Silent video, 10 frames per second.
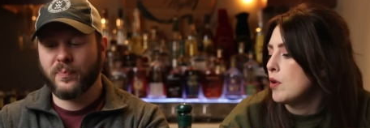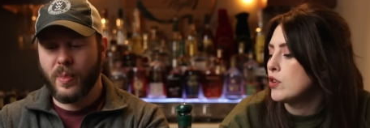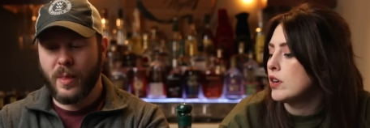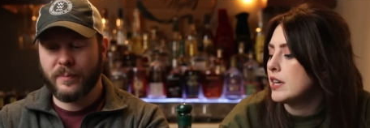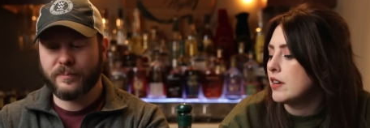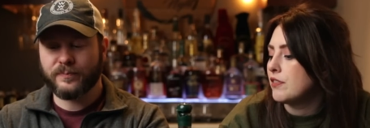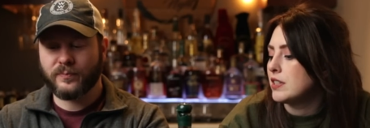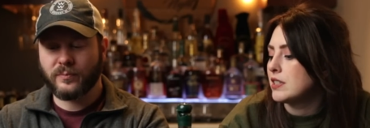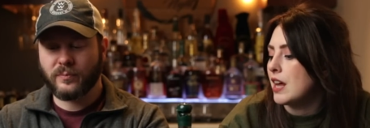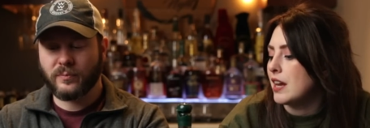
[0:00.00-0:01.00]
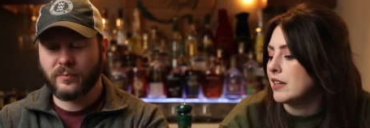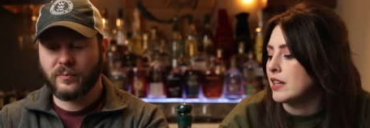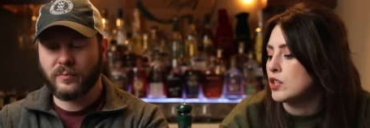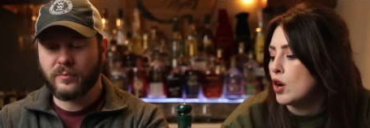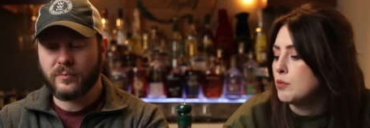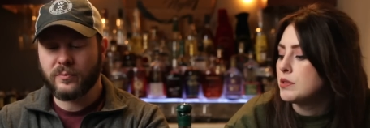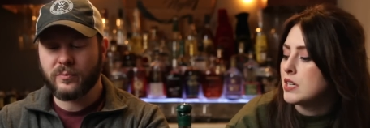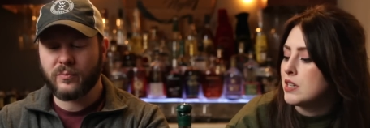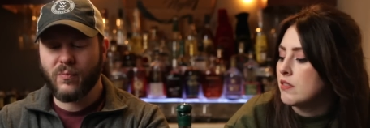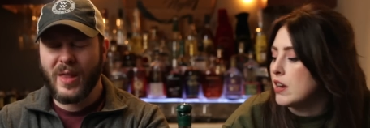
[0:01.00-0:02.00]
Speaker 1: wondering if it's that like
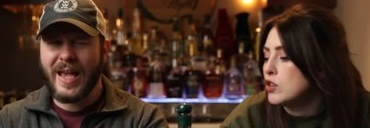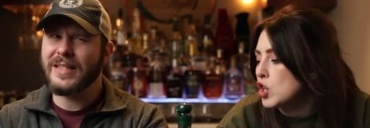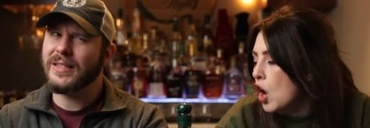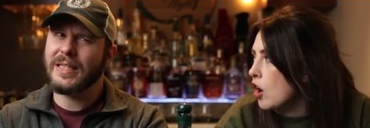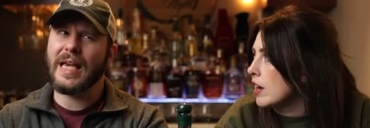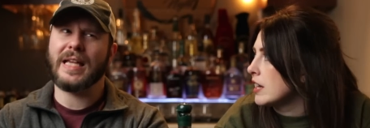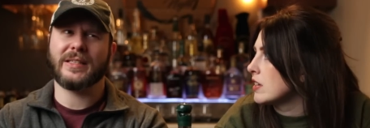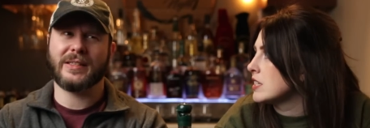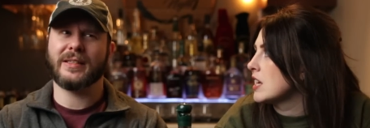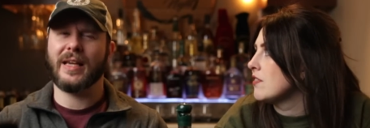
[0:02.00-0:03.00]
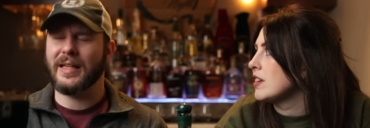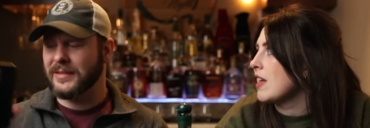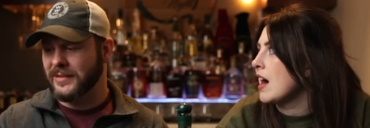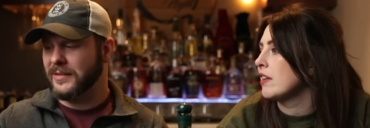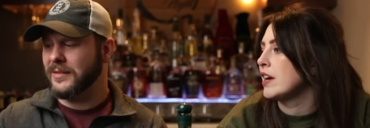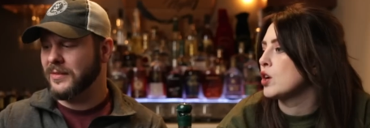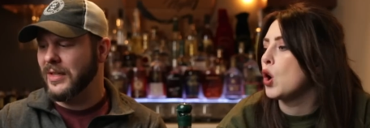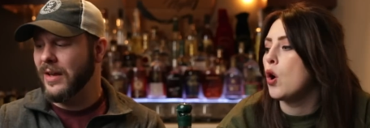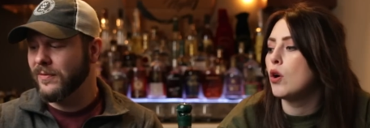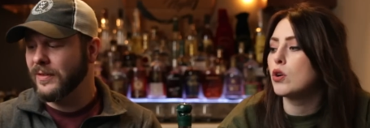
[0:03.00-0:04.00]
toasting then charring it's, that's giving that like
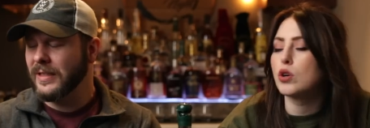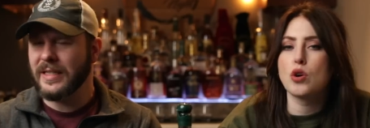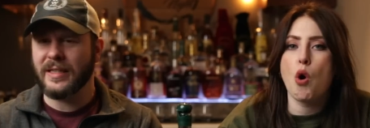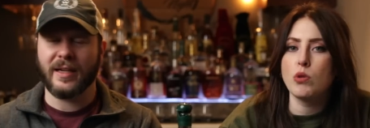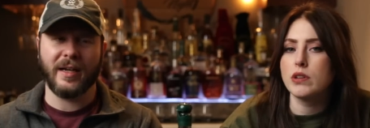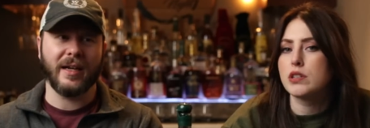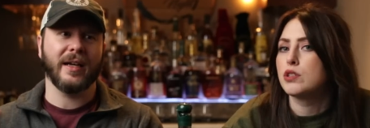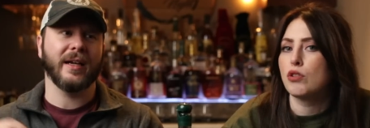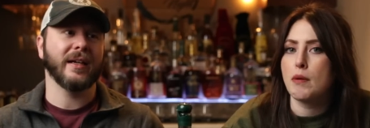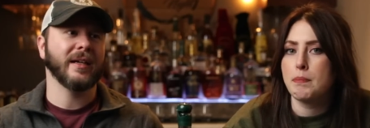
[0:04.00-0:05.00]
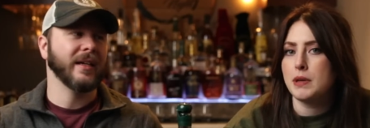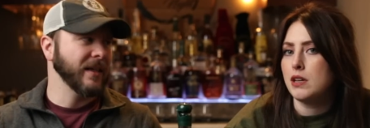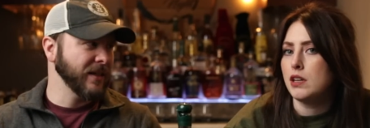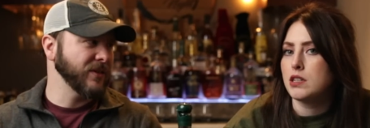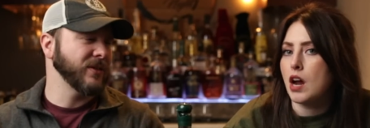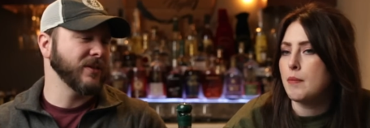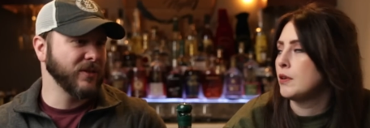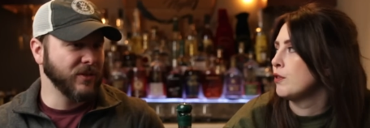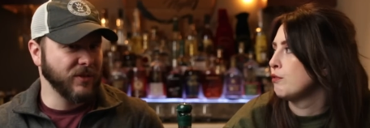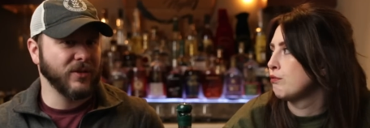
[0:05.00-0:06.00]
definitely cola uh, syrupy type
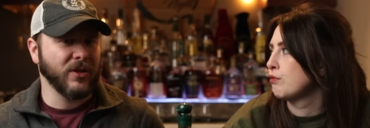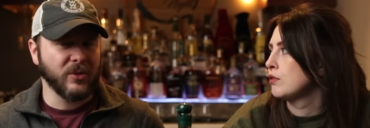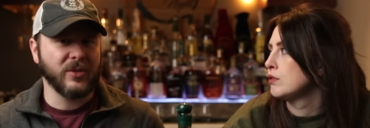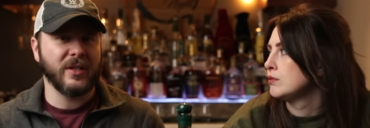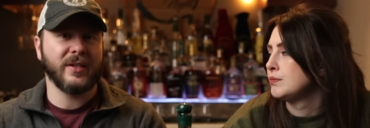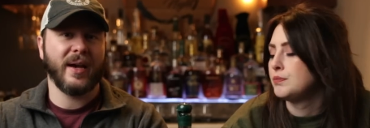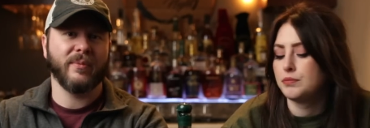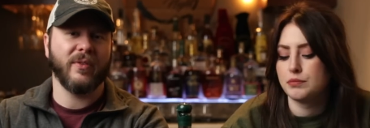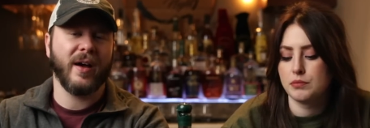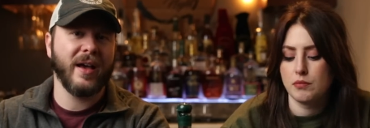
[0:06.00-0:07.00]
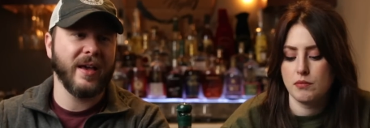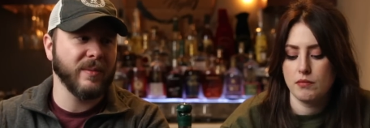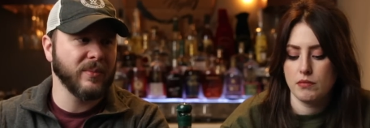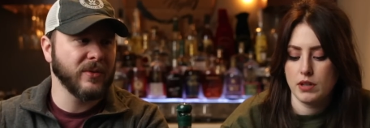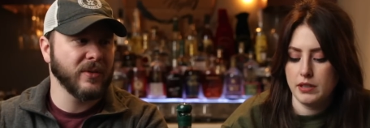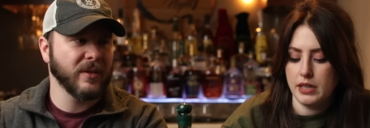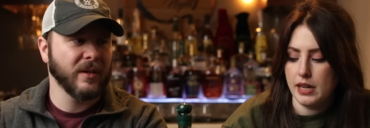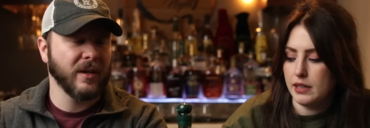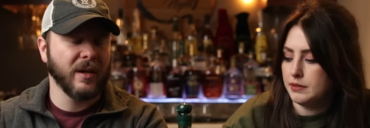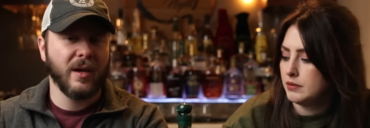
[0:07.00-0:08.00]
of
Speaker 2: toasty type vibes.
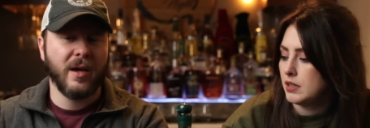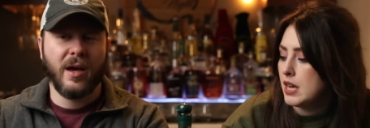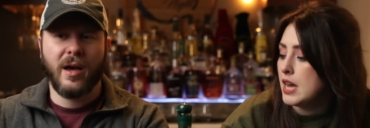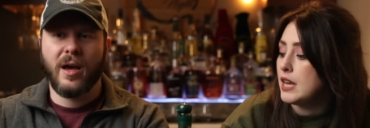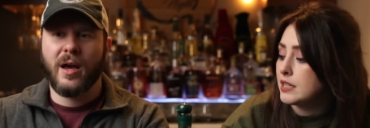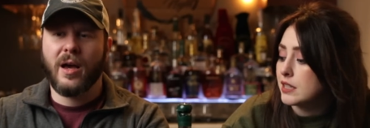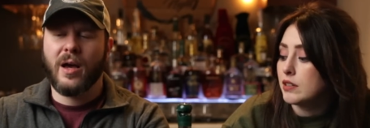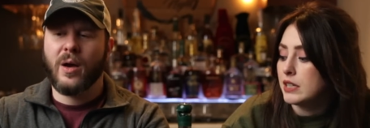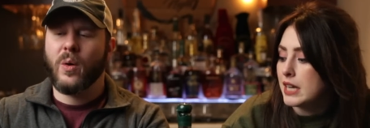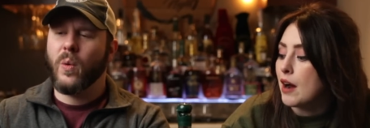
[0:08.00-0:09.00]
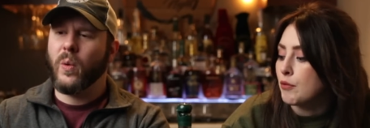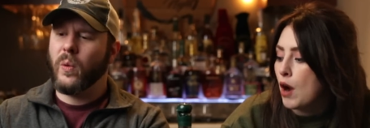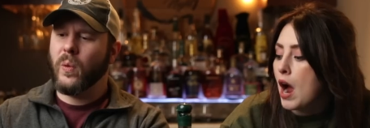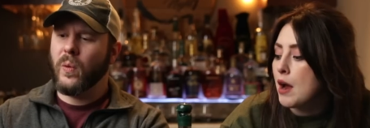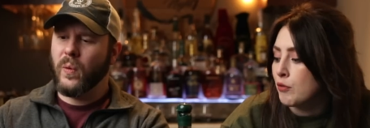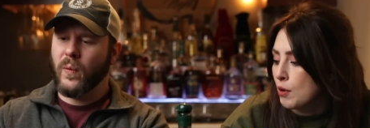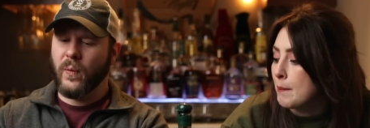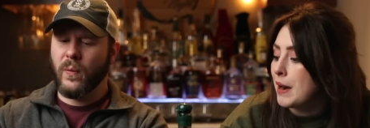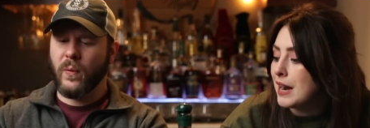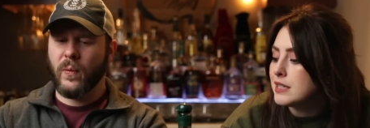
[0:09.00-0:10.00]
Speaker 1: Yeah. It's yeah,
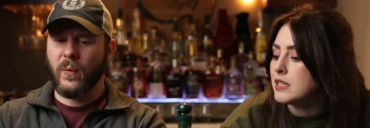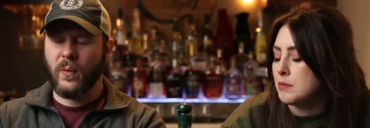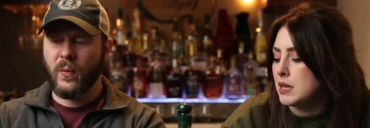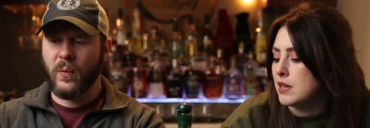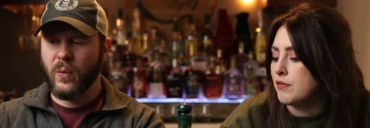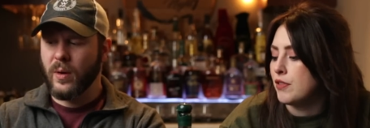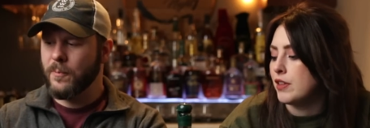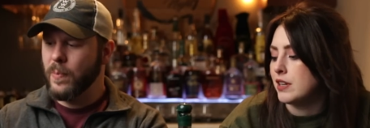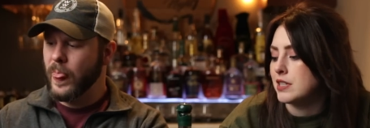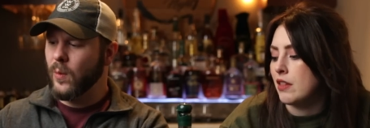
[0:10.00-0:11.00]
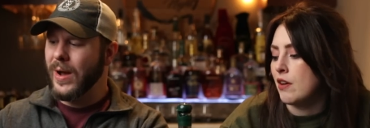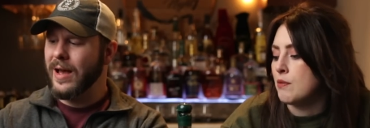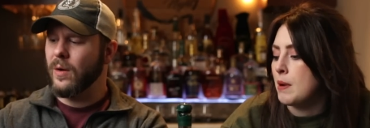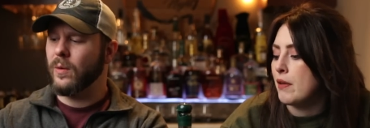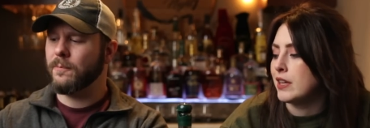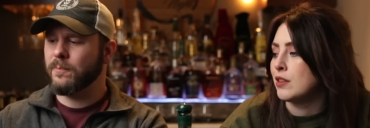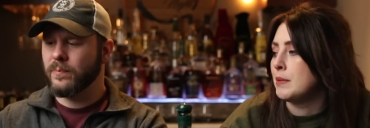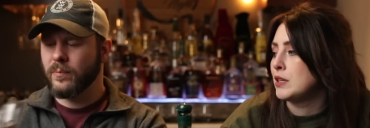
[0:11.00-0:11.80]
reminding me of the things I love wow. about like the